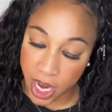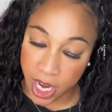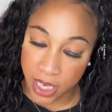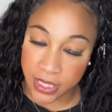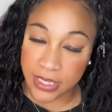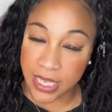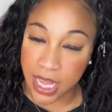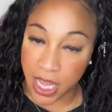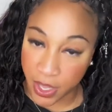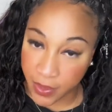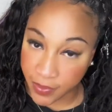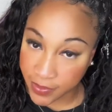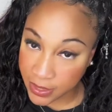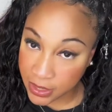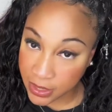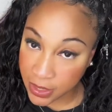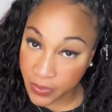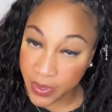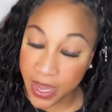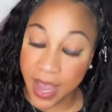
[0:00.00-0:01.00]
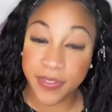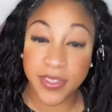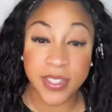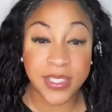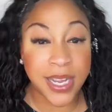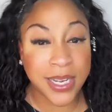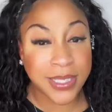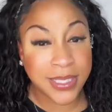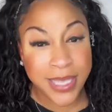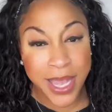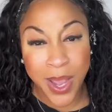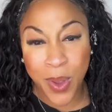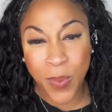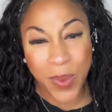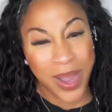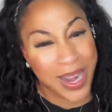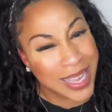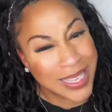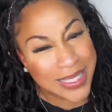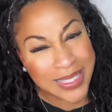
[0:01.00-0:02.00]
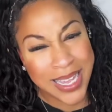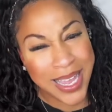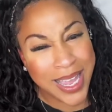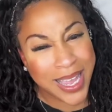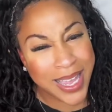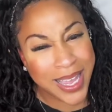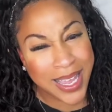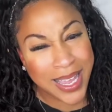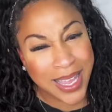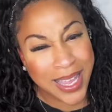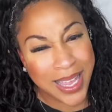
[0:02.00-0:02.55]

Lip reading: ourselves. We have to start saying, what is it?